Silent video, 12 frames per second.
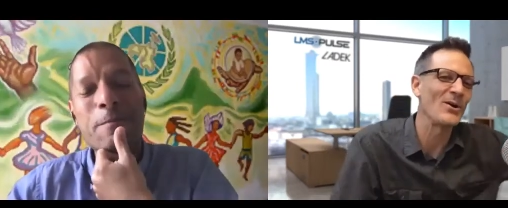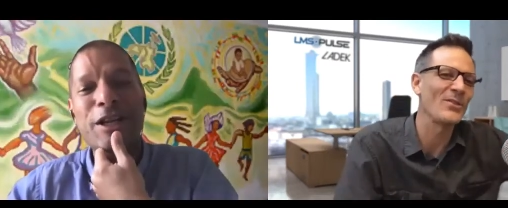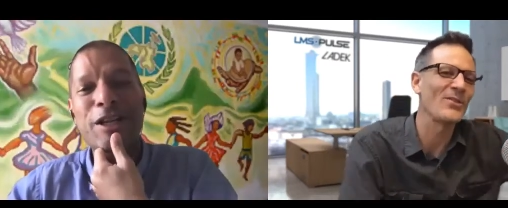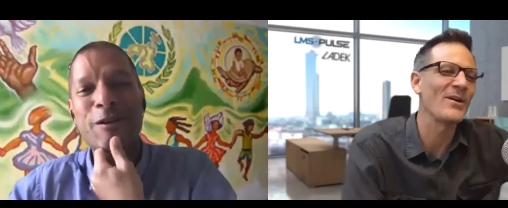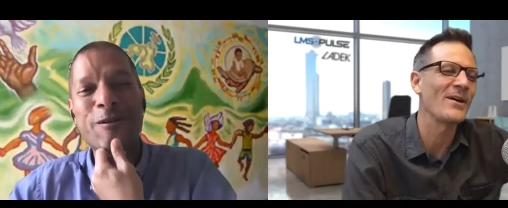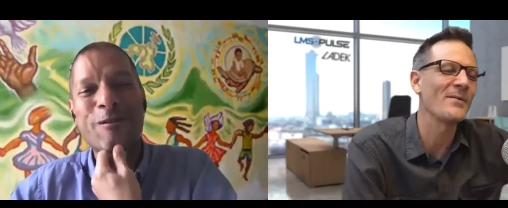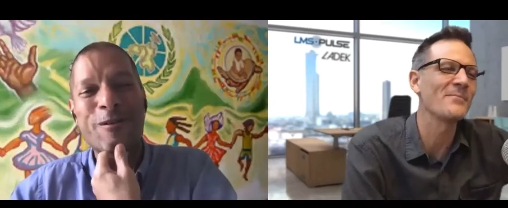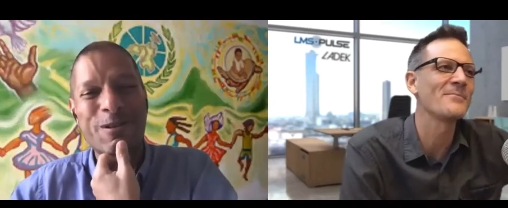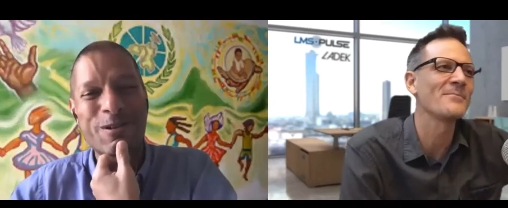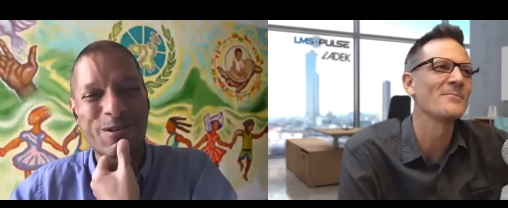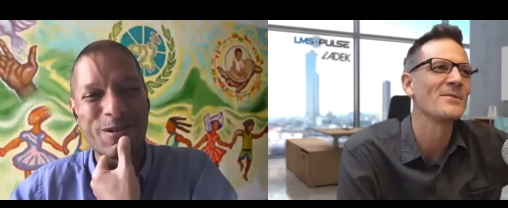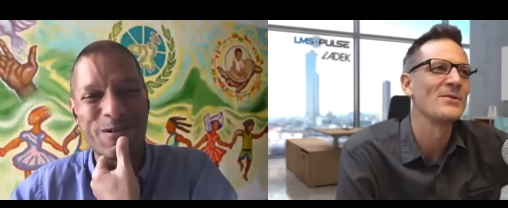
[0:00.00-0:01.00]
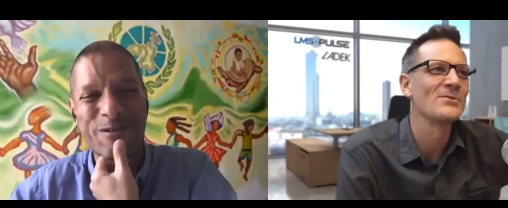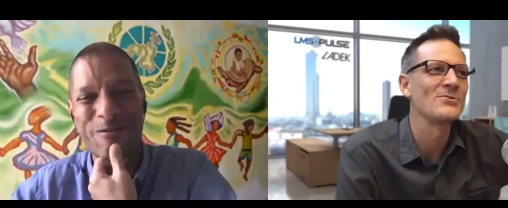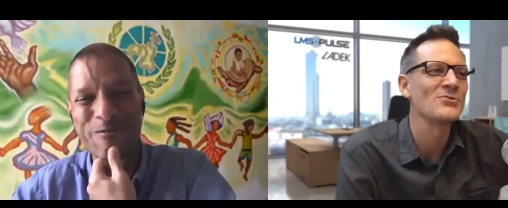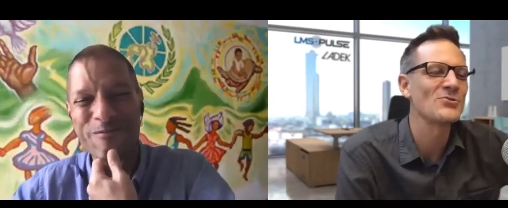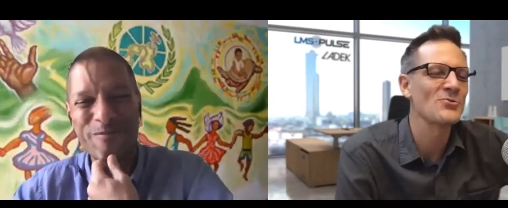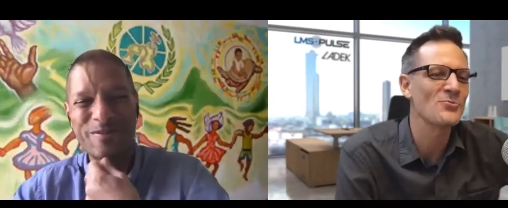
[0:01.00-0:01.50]
Speaker 1: them
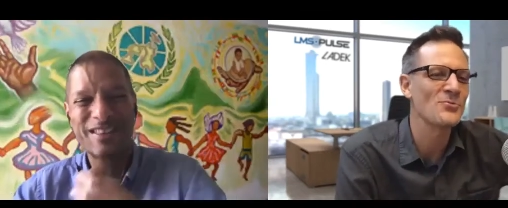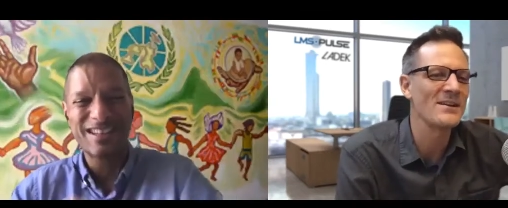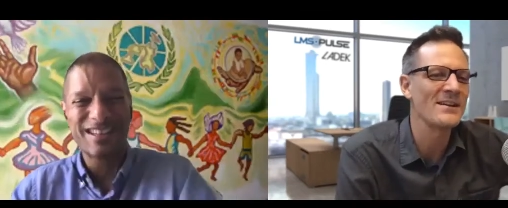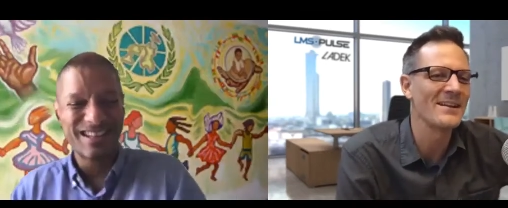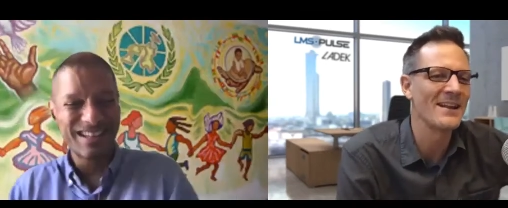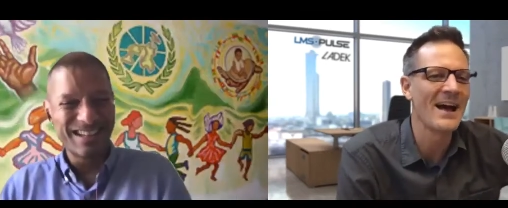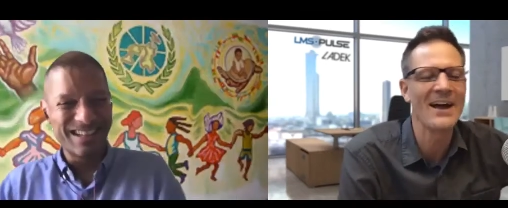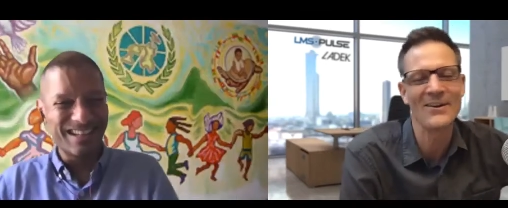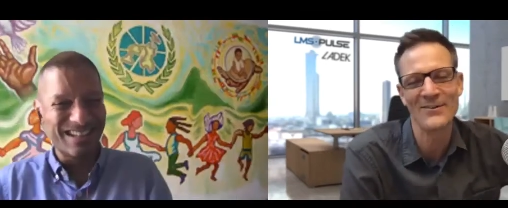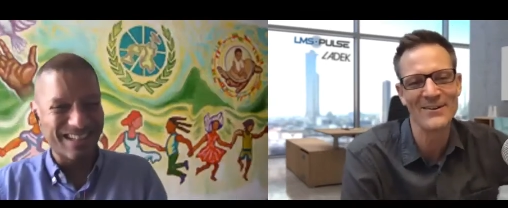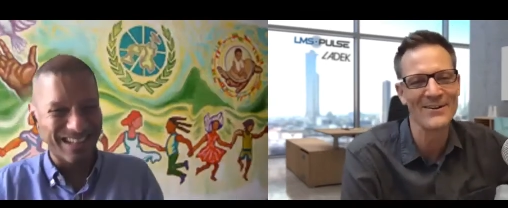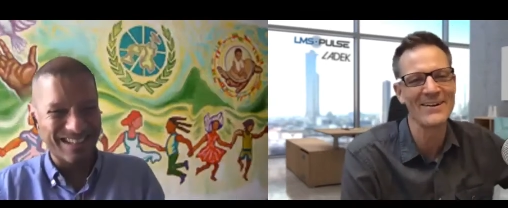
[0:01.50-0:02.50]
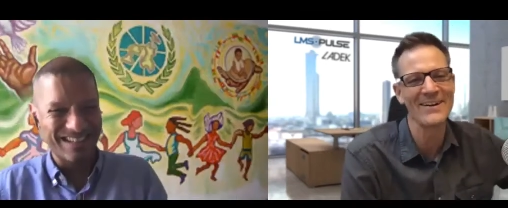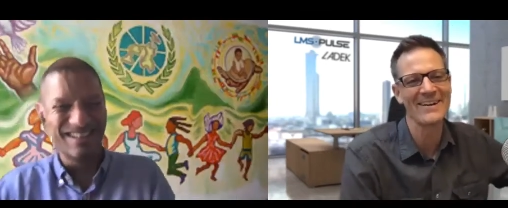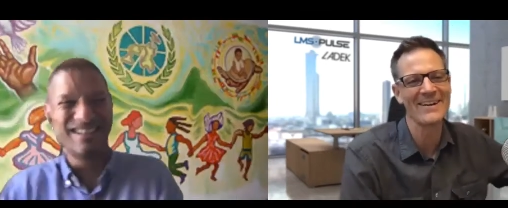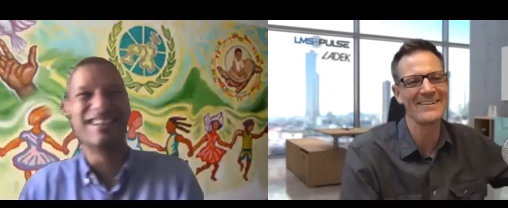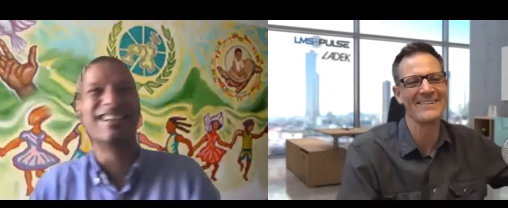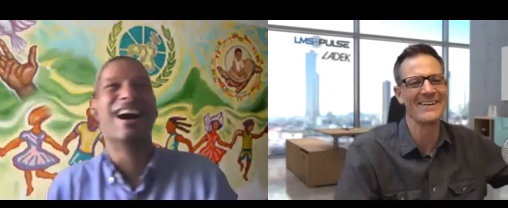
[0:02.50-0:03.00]
Shireen. I don't know. I, I
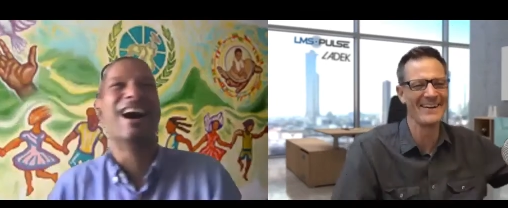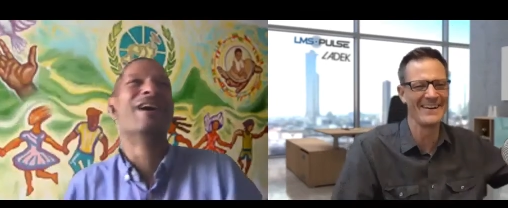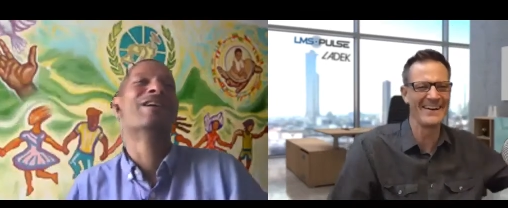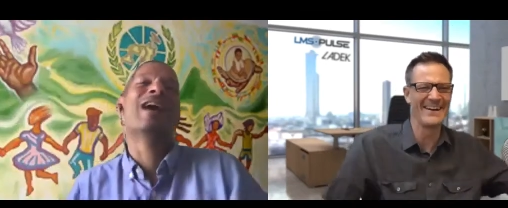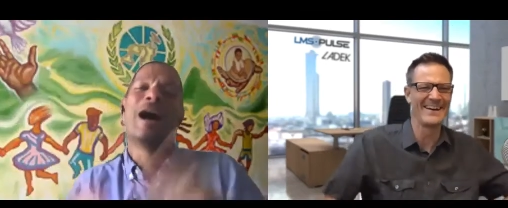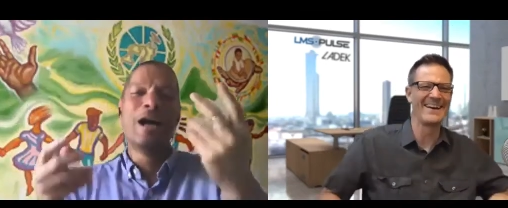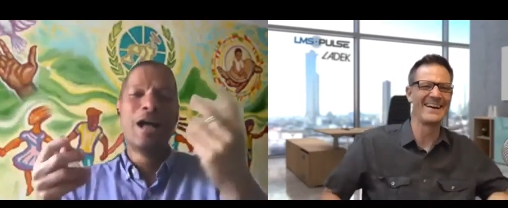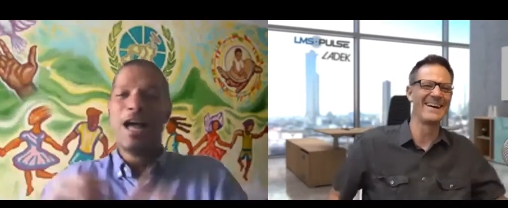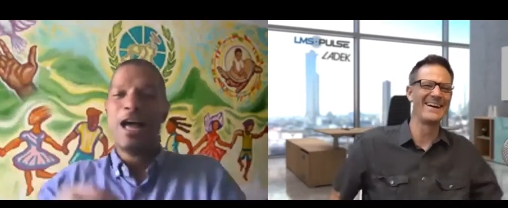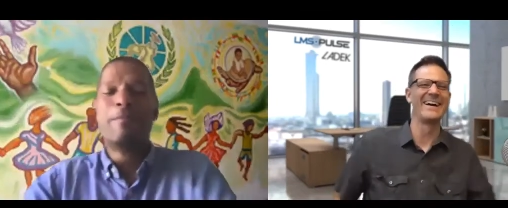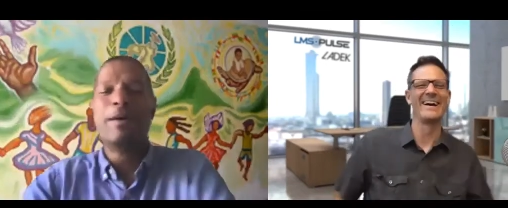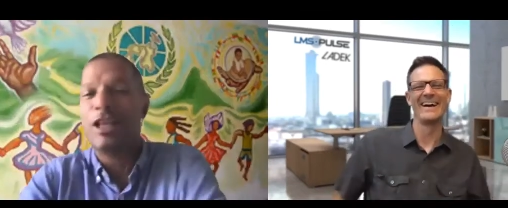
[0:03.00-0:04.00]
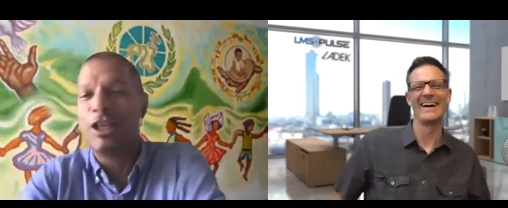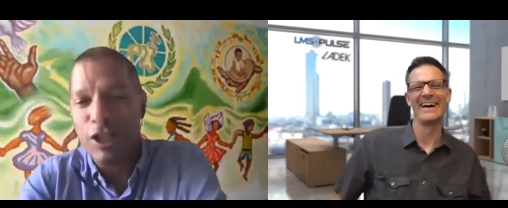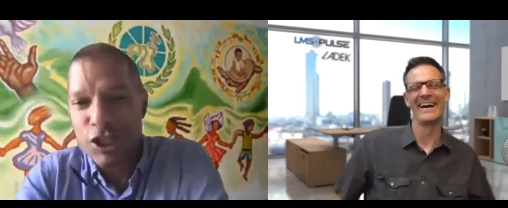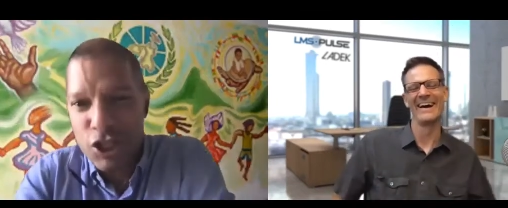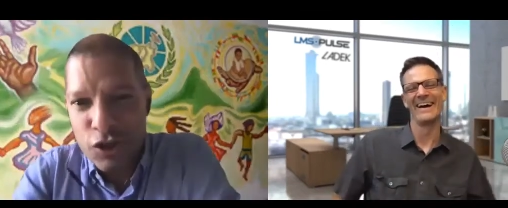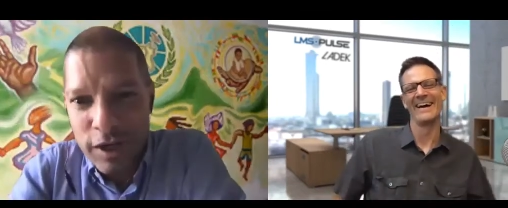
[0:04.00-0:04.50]
don't know. Yeah,
Speaker 2: yeah, but the, the
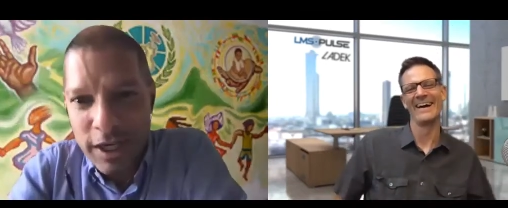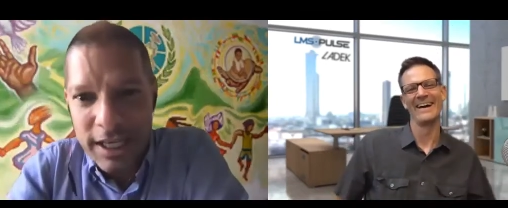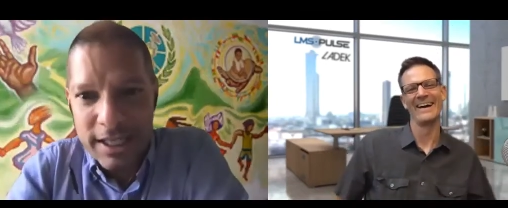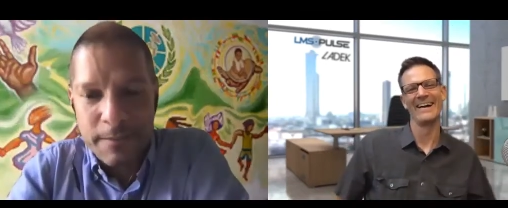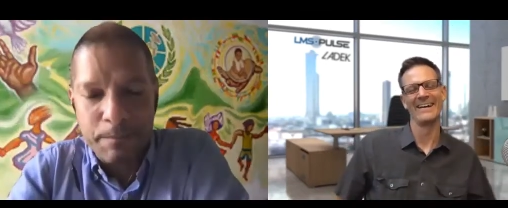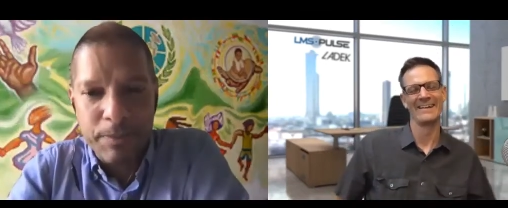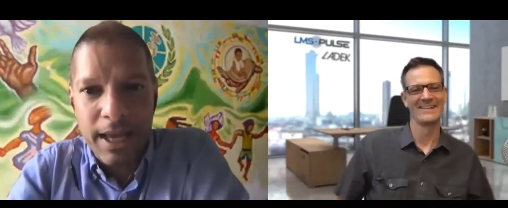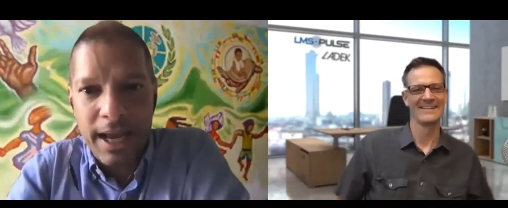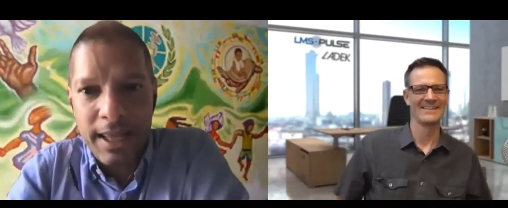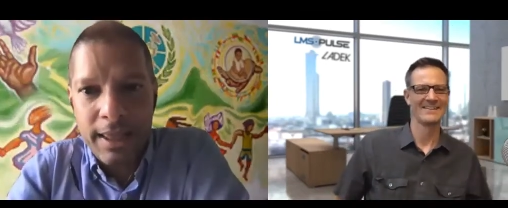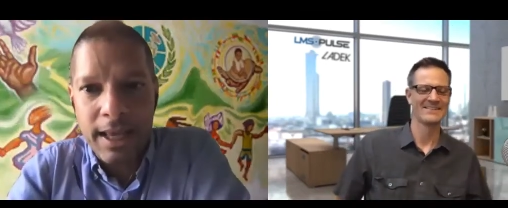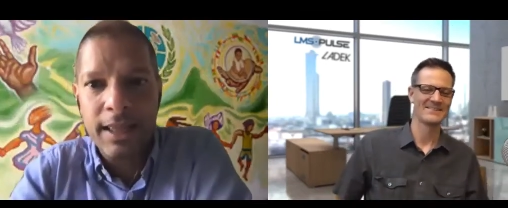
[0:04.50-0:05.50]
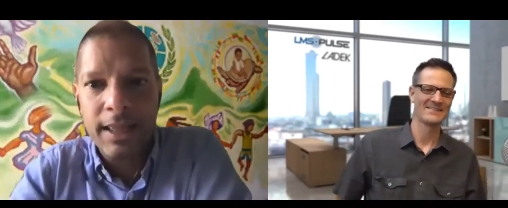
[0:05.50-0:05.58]
story is, I, th- I think